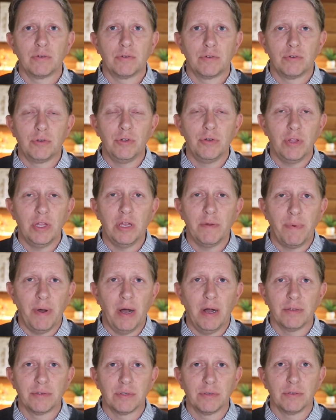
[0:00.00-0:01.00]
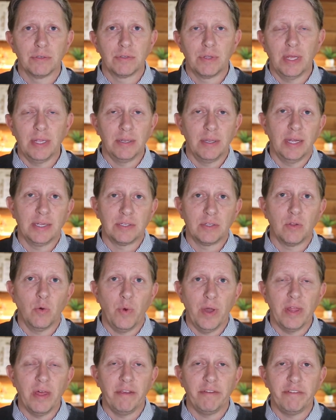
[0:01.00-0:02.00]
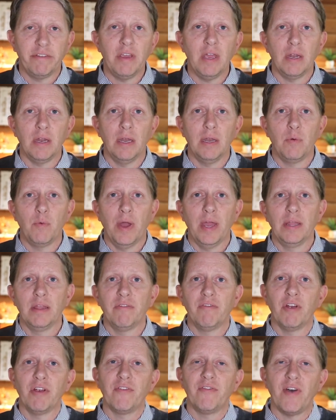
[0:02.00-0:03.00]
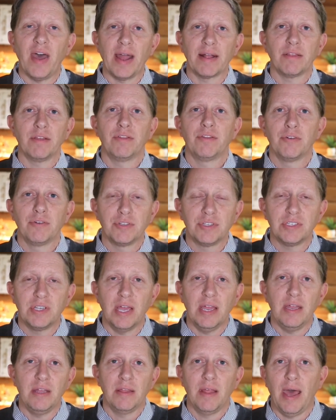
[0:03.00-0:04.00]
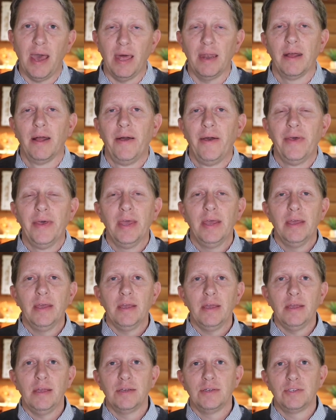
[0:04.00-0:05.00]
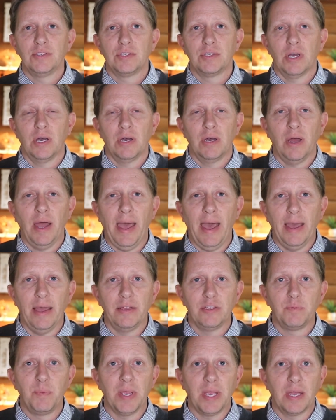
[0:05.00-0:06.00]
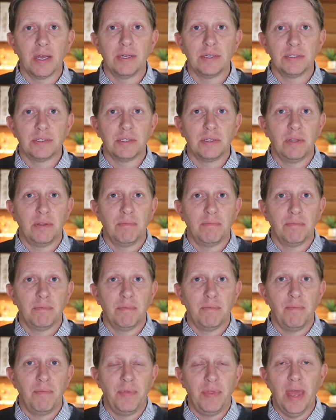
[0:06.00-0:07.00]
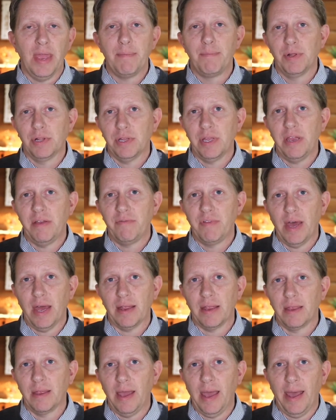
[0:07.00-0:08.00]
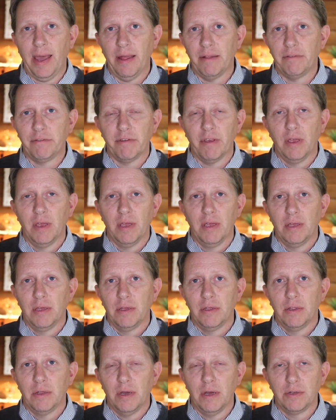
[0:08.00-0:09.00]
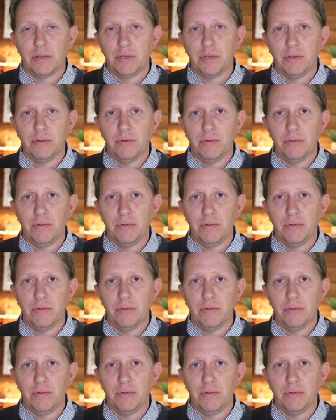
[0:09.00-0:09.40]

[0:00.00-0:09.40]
to the apostles. That that's the way they see it anyway. And the very fact that they're saying that is uh, is because they believe that adds uh, to